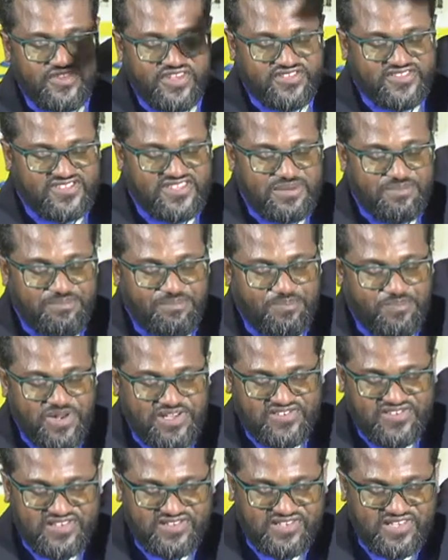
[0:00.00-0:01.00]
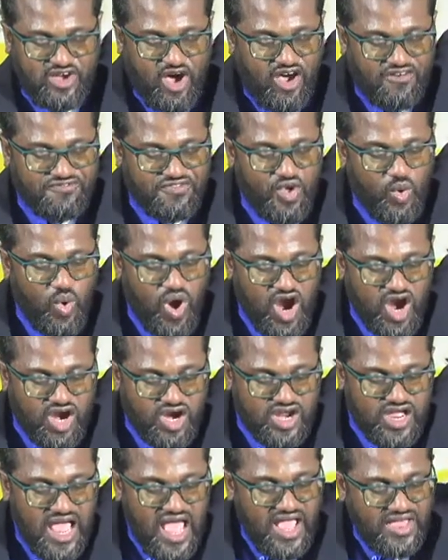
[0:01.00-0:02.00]
the simplicity of the
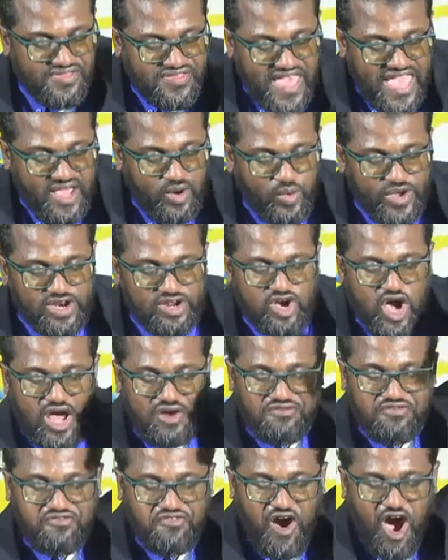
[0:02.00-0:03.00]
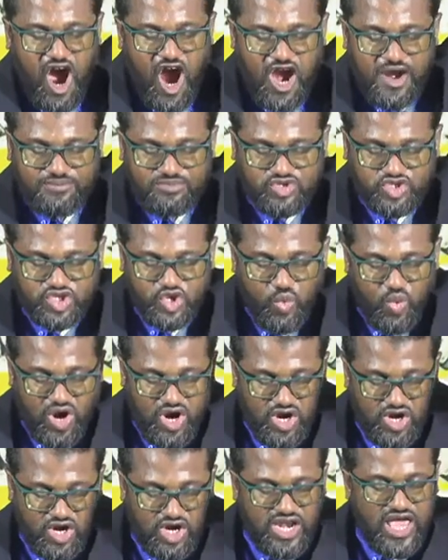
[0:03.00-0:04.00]
work. They will conform to the
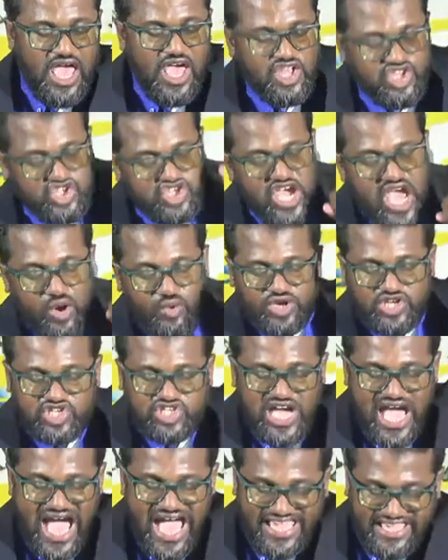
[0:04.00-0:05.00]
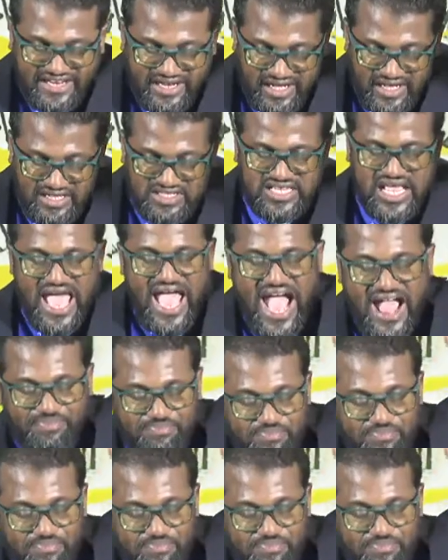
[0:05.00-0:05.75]
world, cherish idols, and